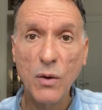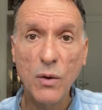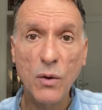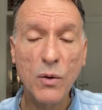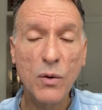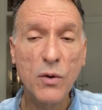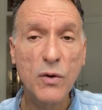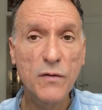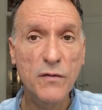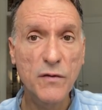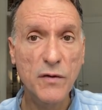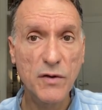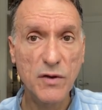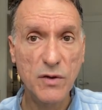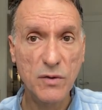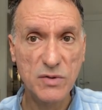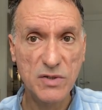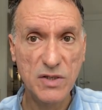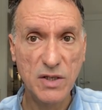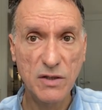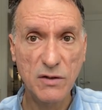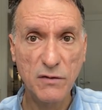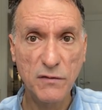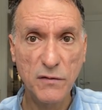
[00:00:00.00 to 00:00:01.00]
or for
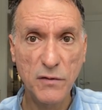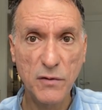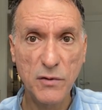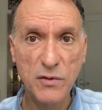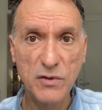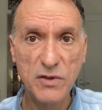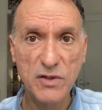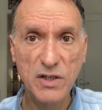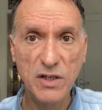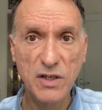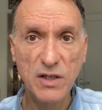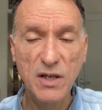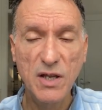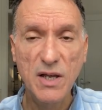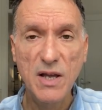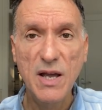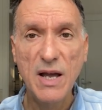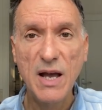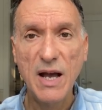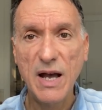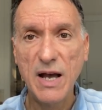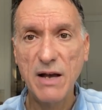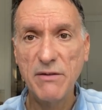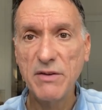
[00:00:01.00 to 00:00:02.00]
those under 40
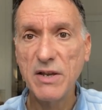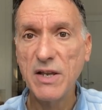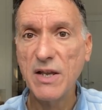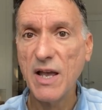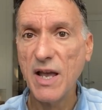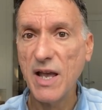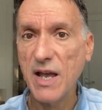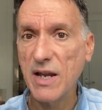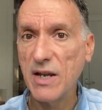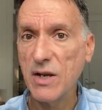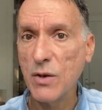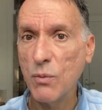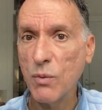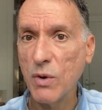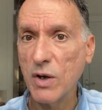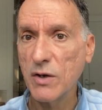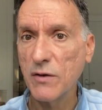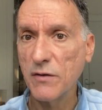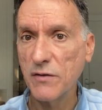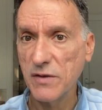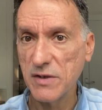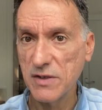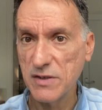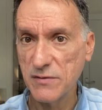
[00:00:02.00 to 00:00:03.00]
having any one
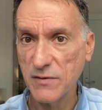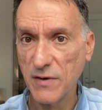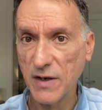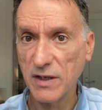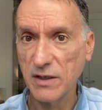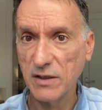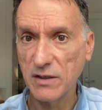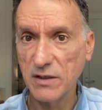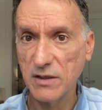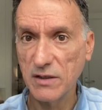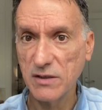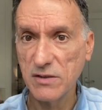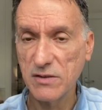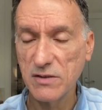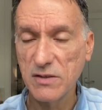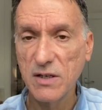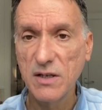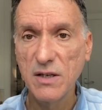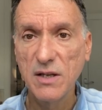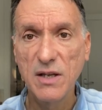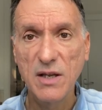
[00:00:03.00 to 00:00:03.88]
of these factors,